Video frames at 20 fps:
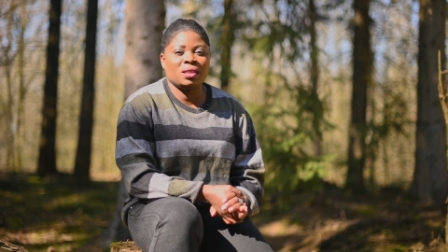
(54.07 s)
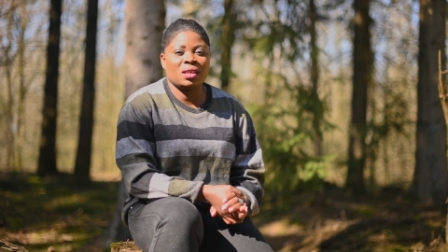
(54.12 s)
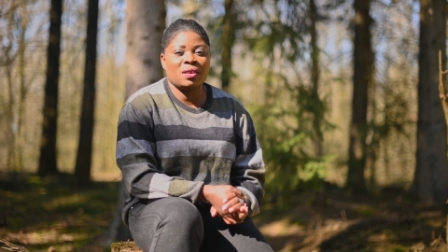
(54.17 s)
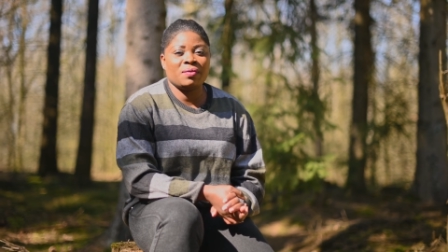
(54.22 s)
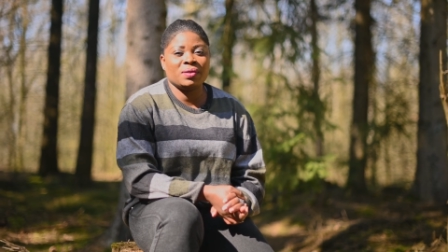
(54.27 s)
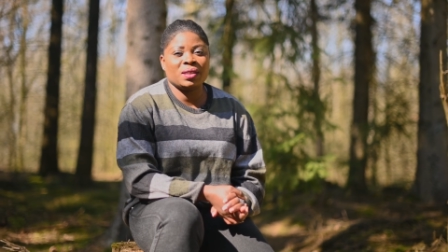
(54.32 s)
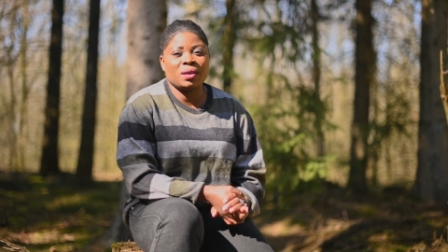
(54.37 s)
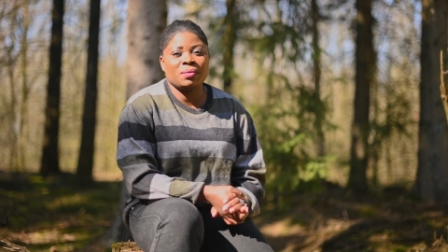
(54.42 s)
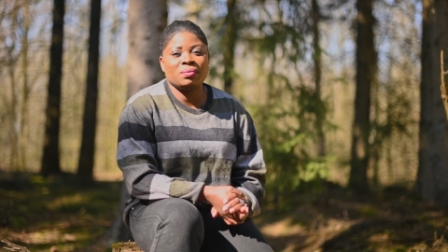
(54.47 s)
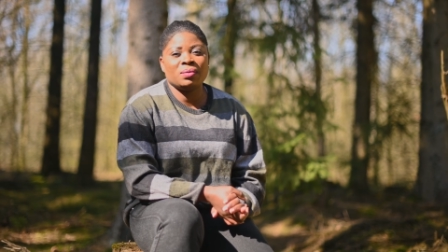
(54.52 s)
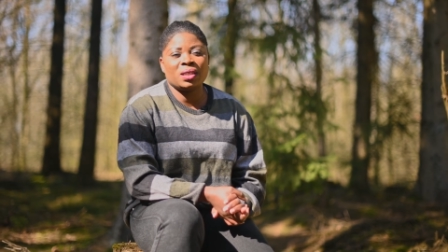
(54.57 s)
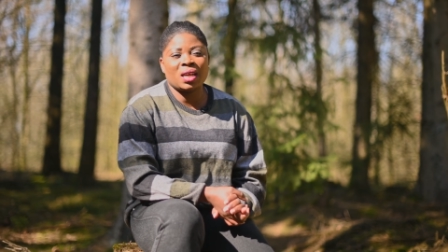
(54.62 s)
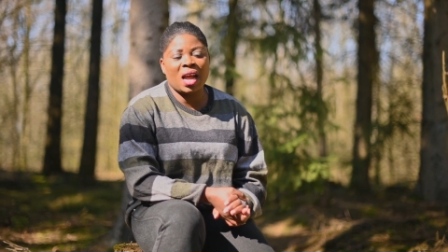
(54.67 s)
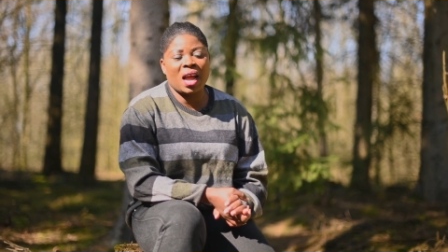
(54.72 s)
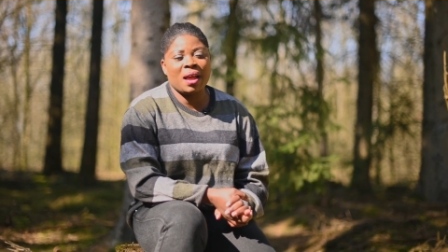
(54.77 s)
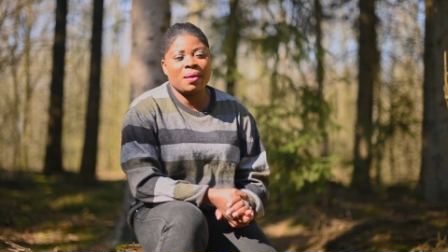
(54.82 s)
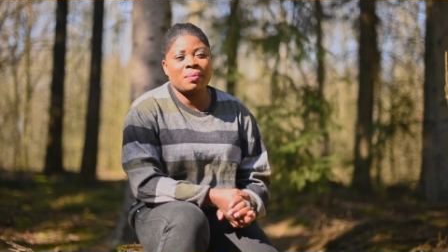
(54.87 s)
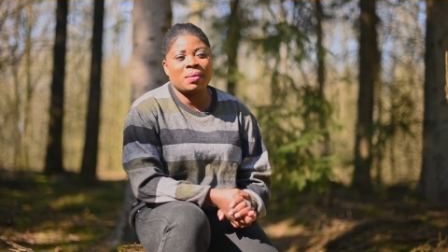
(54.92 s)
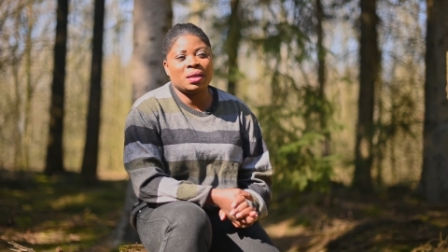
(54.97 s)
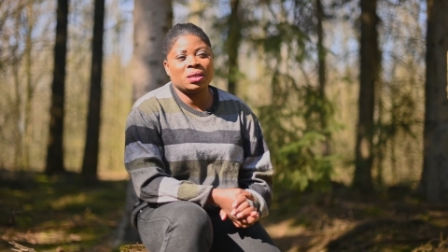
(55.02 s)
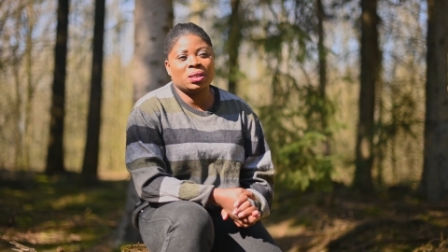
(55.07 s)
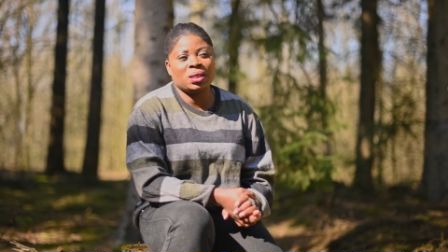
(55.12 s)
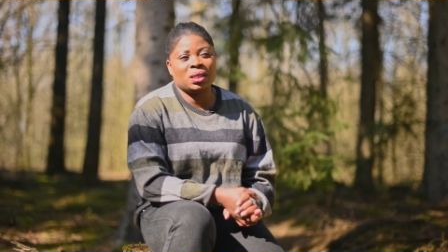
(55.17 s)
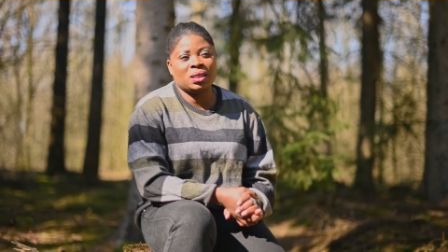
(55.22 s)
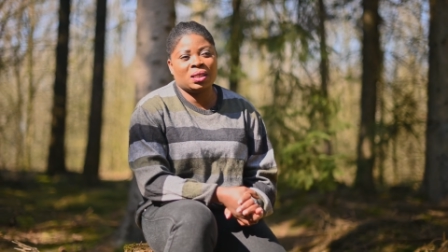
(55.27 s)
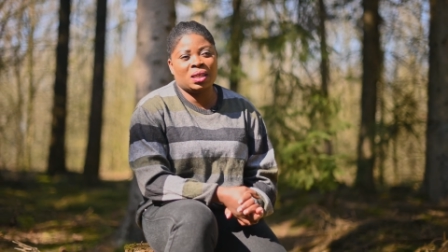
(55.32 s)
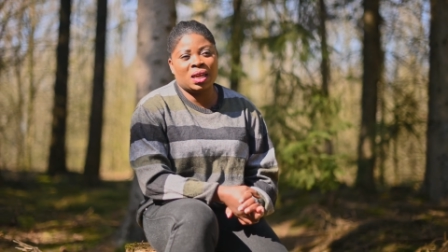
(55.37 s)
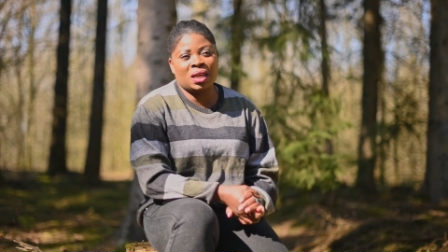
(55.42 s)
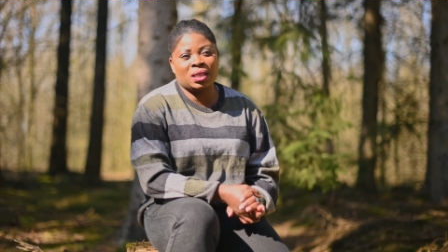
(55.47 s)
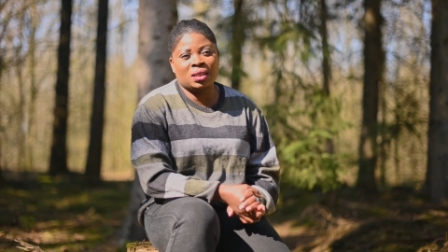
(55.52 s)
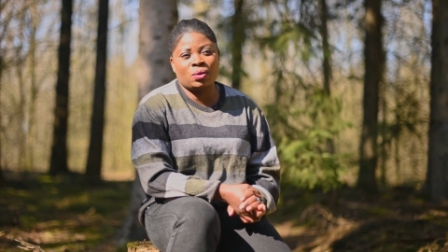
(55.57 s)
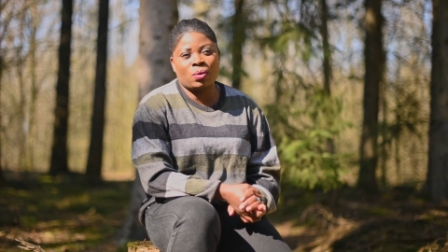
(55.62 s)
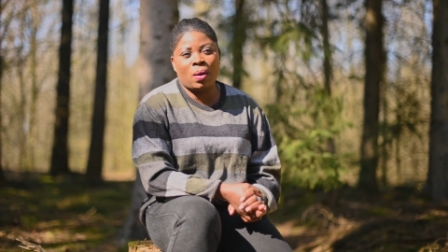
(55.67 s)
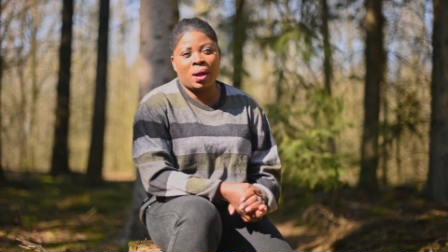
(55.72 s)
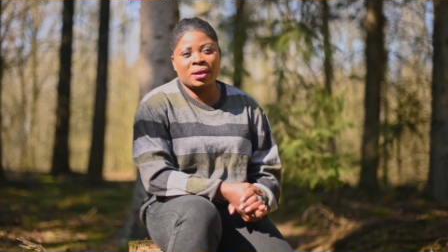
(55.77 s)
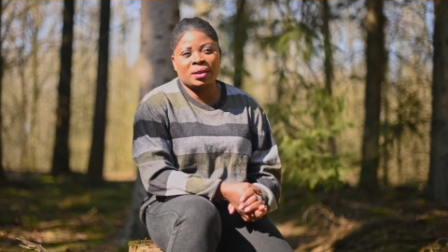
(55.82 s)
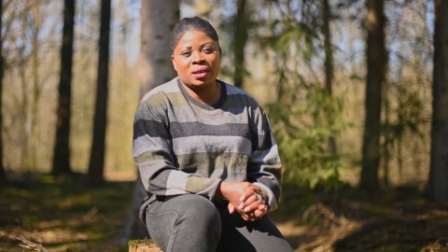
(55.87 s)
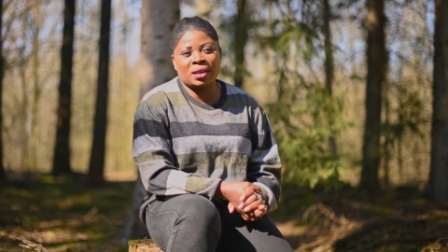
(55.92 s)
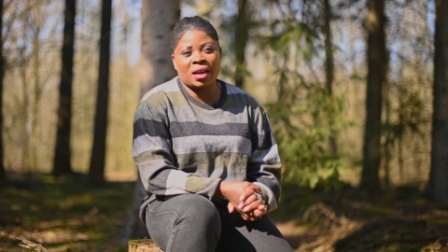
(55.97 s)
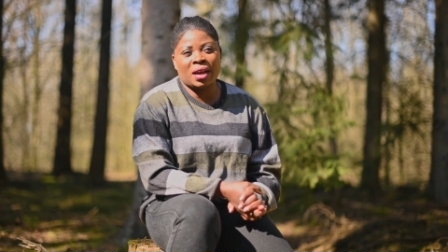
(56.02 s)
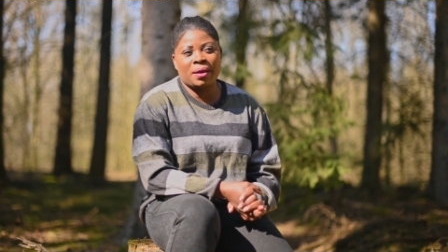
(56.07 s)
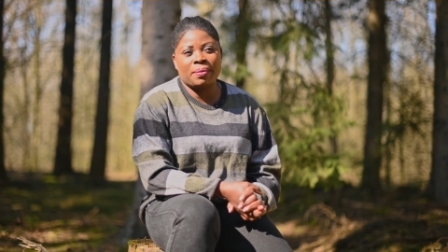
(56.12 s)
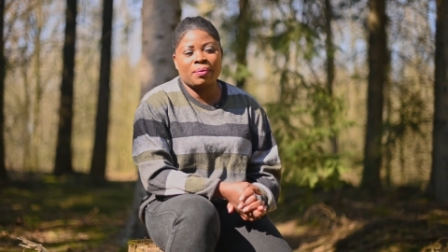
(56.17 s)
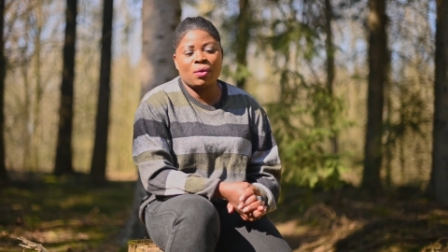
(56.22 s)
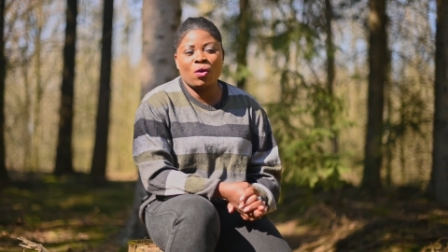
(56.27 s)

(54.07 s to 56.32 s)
save some time and just get it one time.